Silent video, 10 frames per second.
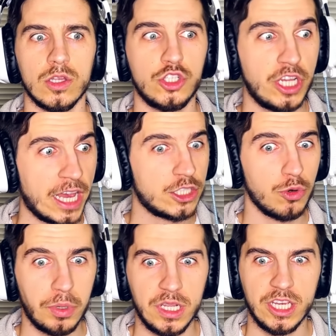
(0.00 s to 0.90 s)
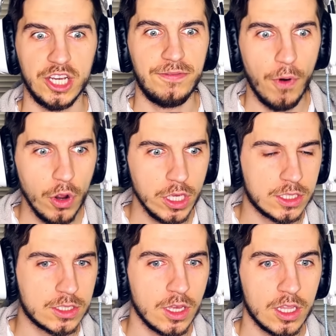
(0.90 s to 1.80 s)
She has a really good
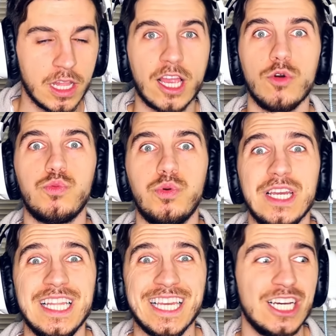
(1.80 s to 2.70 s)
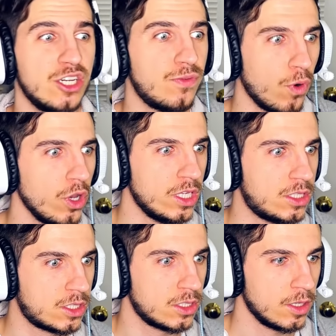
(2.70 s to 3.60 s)
voice. Like a really good
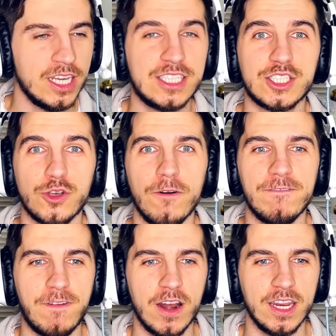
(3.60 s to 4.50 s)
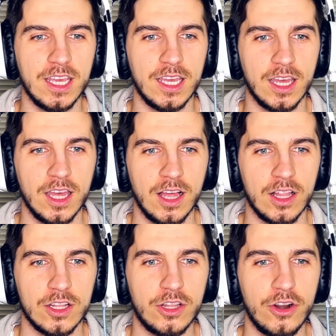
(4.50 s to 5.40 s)
voice. It's so funny
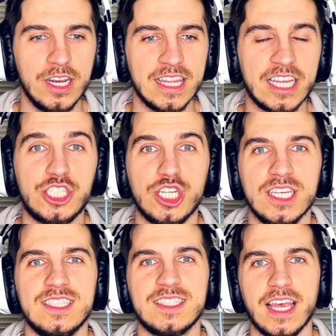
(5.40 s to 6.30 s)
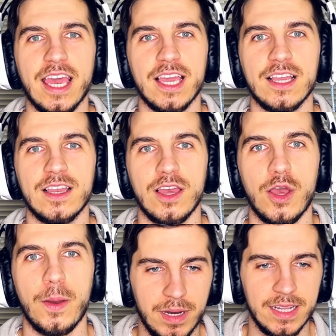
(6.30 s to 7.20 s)
learning that she can sing,
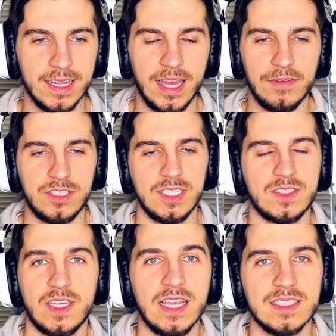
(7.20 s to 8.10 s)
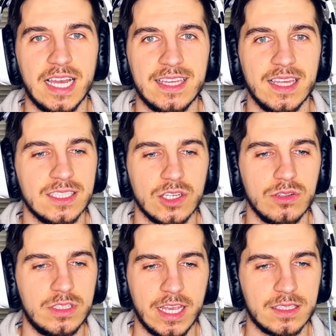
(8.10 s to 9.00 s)
but if she sings like this
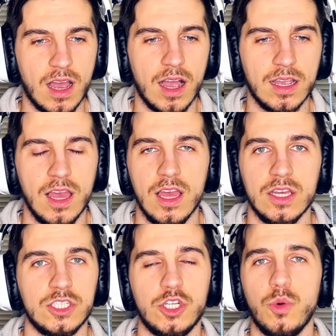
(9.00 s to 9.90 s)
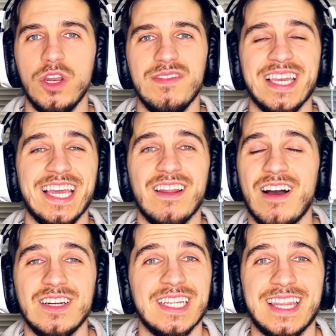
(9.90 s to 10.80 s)
on TikTok, she won't even get one
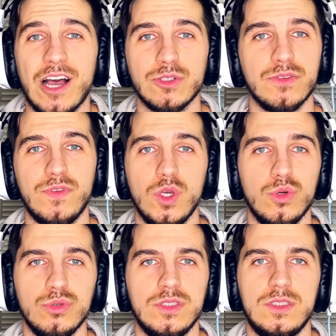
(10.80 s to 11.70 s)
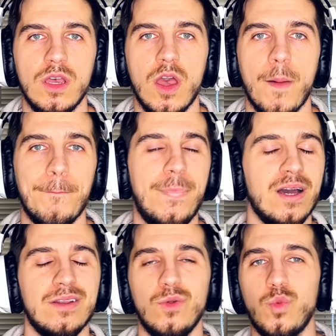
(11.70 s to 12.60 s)
hundred thousand views.
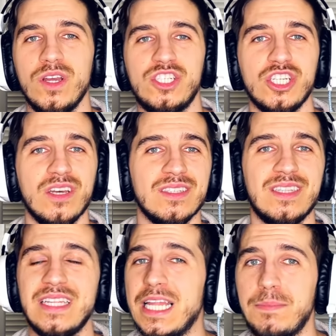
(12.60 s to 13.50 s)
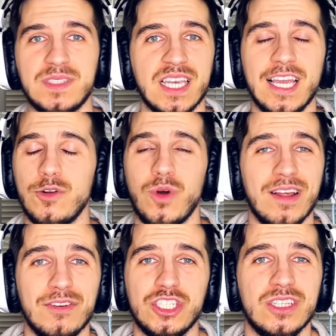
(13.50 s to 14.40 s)
But when she does the lip sync and
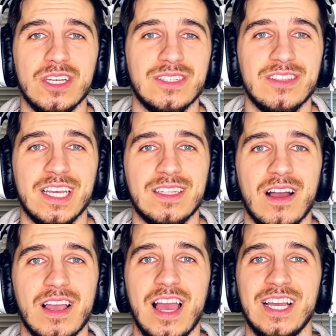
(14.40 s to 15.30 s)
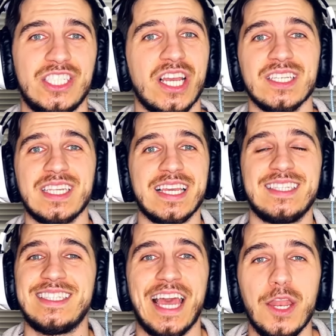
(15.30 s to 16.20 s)
whatever she does on TikTok, she gets
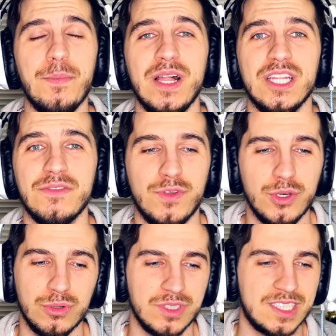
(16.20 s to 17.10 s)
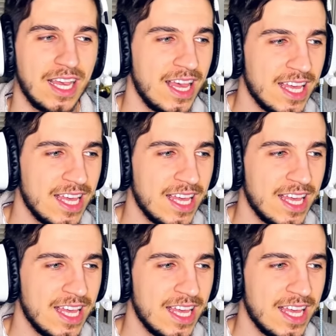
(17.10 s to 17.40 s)
like ten million views.